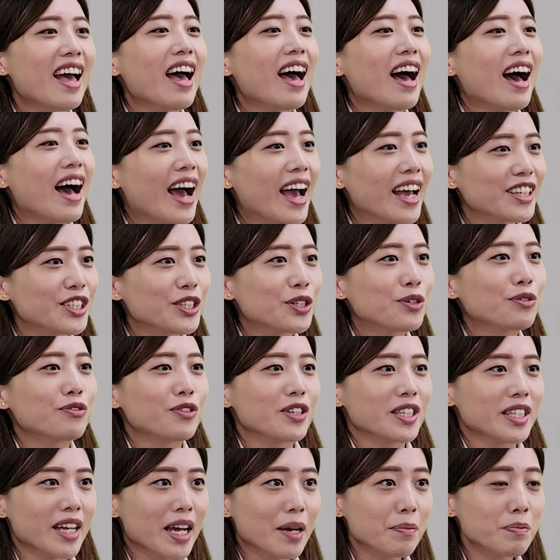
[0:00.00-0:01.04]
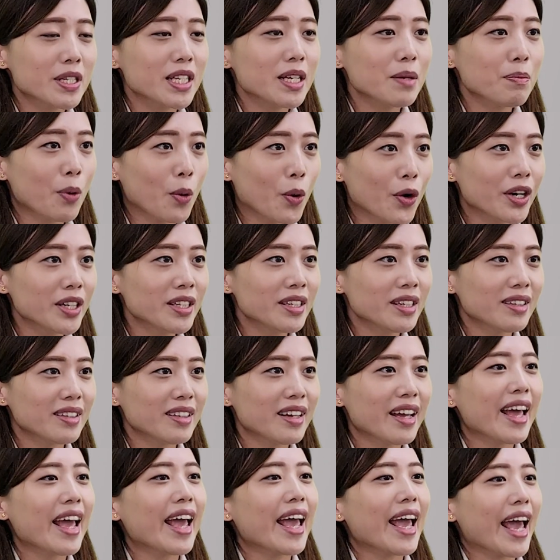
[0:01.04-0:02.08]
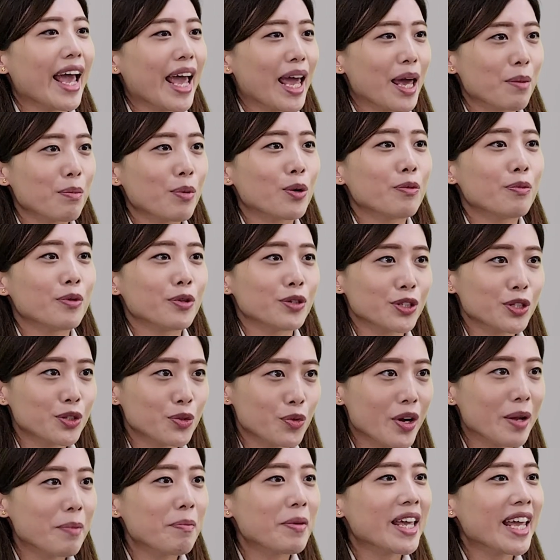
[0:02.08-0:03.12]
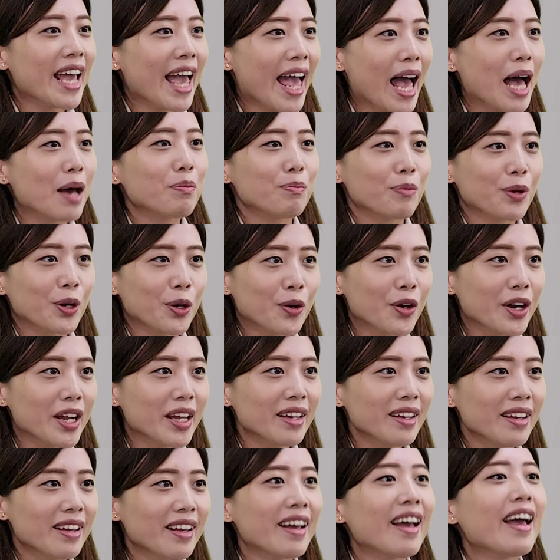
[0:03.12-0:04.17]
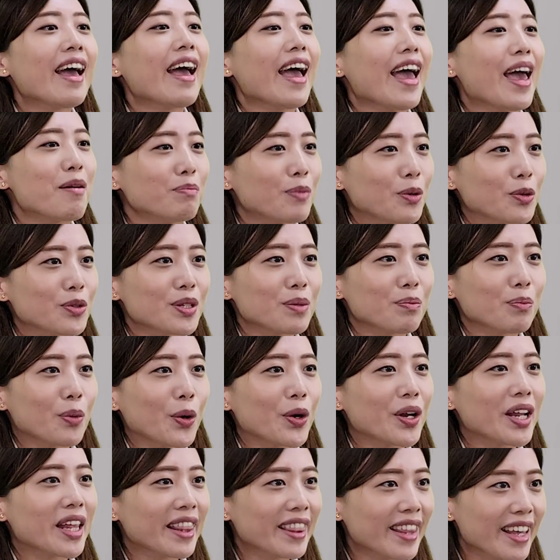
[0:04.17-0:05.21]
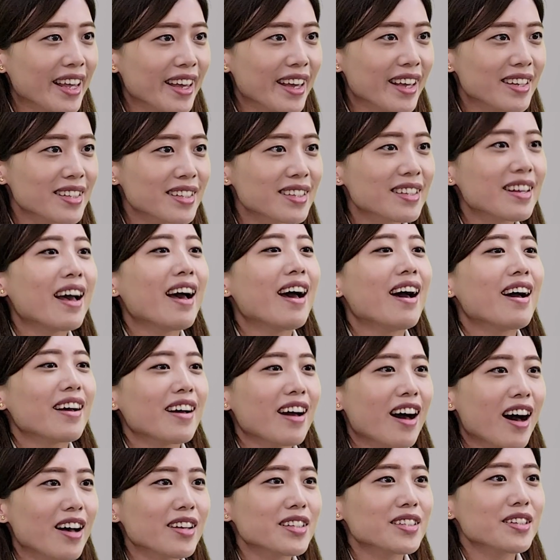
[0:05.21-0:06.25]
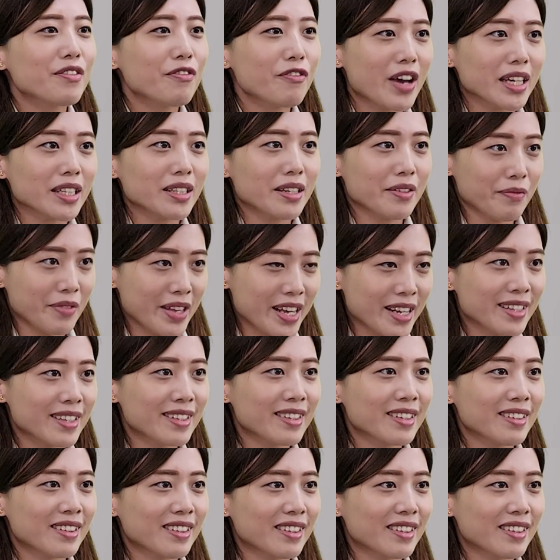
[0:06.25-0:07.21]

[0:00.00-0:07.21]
ideal for Type-C port, able for streaming app mirroring, and most important thing is cost effectiveness.